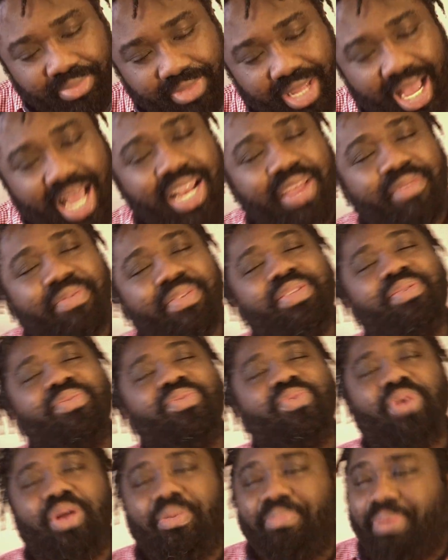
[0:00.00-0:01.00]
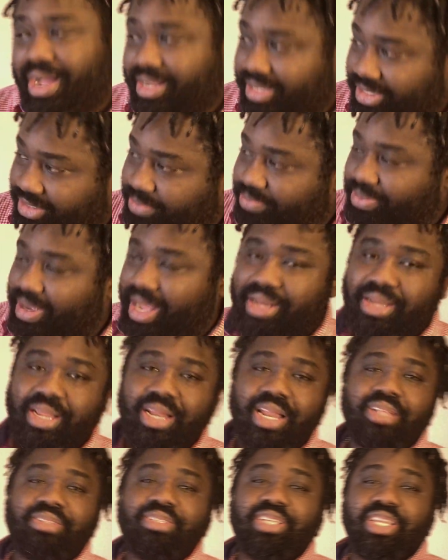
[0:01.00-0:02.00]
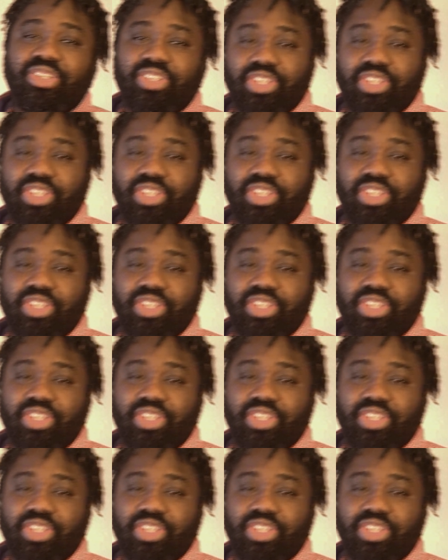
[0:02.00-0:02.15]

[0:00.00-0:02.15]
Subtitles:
I live in the rural part of Japan and I teach